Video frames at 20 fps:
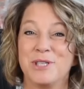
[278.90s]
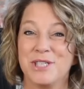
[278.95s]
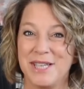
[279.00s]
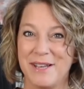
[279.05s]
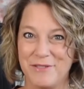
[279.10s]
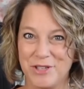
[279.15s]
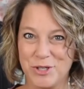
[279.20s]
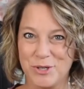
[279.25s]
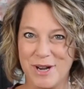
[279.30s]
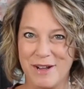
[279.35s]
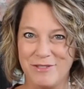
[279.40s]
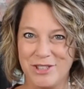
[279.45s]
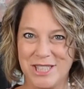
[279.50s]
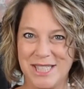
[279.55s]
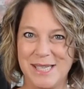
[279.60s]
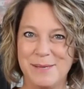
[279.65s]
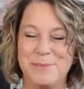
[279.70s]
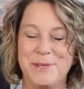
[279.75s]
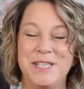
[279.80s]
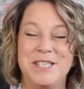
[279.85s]
seven travel
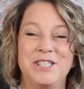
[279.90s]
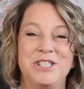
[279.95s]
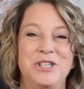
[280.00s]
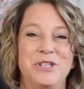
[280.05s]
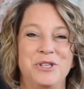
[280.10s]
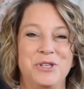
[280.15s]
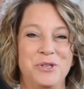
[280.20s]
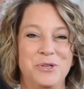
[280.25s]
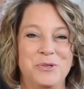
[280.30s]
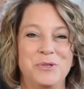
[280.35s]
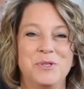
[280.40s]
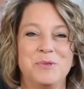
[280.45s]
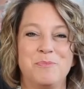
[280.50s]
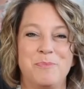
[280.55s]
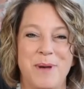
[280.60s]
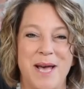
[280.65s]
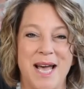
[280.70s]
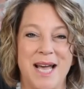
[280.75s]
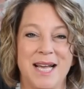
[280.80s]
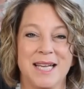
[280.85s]
tip is to use
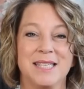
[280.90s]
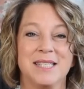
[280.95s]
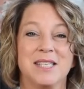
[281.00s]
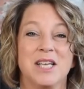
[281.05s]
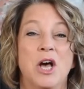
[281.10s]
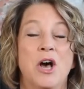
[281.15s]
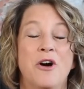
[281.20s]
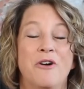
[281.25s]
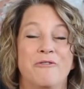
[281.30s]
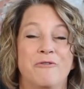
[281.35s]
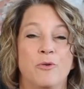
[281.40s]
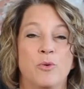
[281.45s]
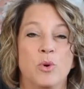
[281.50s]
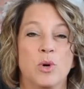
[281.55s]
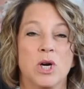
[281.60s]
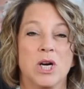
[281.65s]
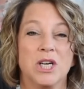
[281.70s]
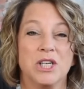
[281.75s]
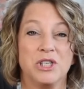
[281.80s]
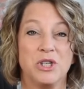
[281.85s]
bags
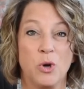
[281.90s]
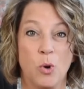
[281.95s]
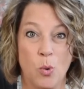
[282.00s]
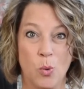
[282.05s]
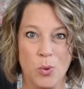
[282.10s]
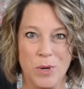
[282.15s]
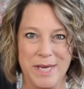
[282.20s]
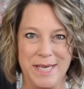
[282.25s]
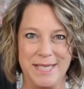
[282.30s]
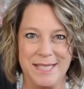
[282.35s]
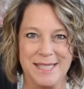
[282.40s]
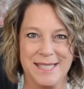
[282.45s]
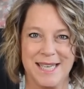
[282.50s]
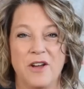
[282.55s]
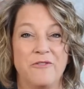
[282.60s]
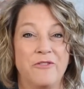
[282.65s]
for toys.